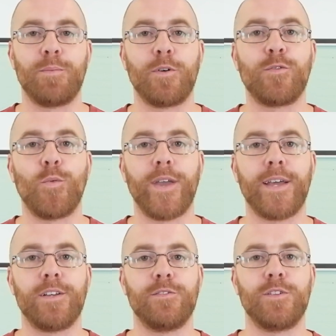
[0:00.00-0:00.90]
before we
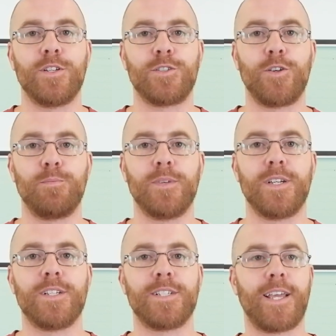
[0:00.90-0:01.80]
head over to Zoom
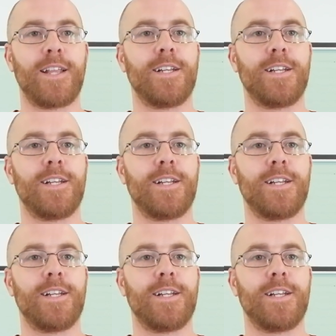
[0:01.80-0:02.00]
together.